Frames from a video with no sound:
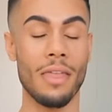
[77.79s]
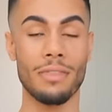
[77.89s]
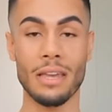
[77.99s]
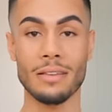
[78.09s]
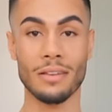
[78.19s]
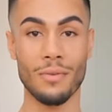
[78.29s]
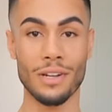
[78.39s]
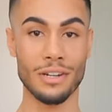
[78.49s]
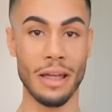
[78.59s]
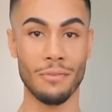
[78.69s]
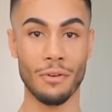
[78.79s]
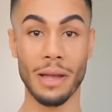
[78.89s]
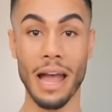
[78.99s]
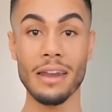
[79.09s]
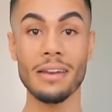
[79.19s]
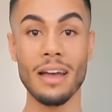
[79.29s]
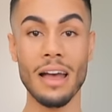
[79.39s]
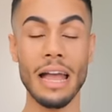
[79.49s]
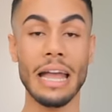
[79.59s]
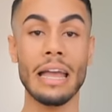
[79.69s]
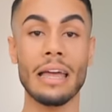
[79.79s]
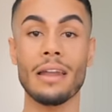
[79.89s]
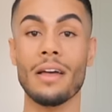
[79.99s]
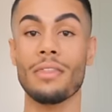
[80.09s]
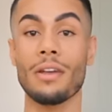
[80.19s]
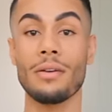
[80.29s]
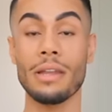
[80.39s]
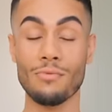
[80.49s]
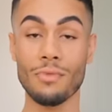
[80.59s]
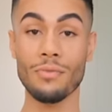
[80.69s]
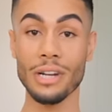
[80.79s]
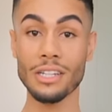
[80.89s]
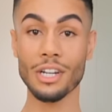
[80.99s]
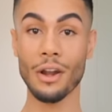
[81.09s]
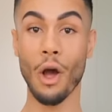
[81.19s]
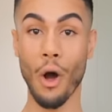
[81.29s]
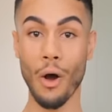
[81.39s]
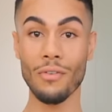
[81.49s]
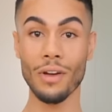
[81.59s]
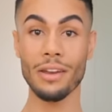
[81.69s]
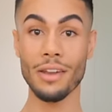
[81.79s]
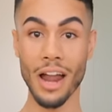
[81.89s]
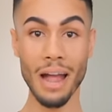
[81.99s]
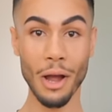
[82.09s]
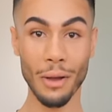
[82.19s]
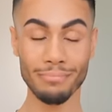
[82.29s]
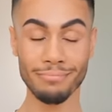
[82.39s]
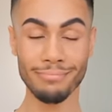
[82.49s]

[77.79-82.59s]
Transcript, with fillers: These originate from Canada in the region of Nanaimo